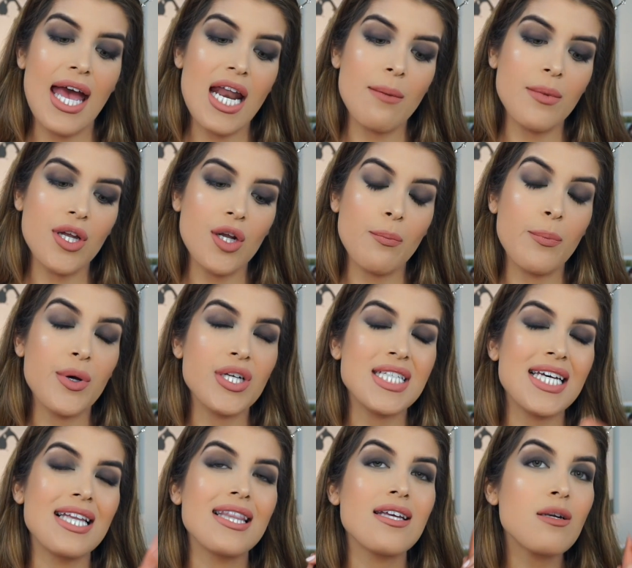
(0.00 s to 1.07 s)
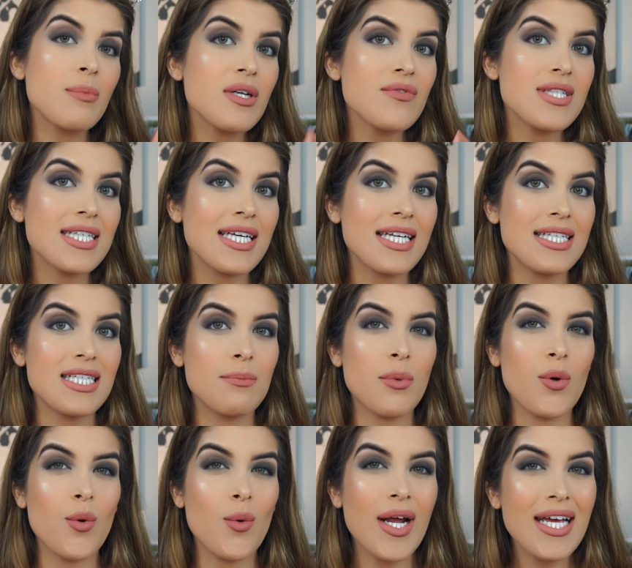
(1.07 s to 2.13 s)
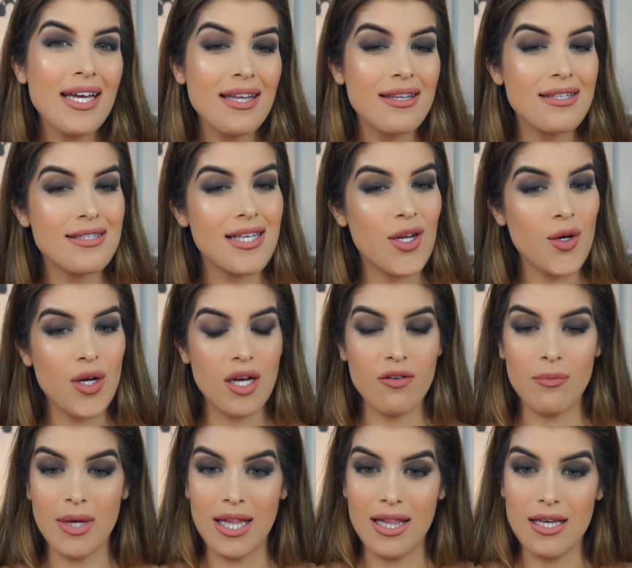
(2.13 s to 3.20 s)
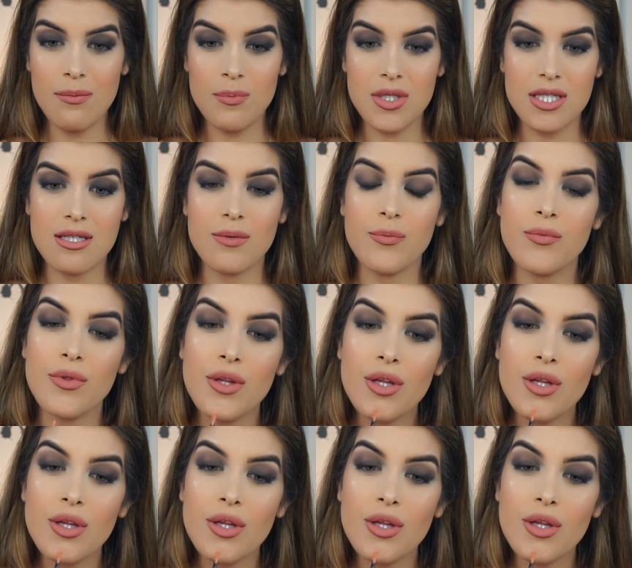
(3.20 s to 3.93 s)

And I'm gonna put a little bit of Skinny Dip right at the center of my lips.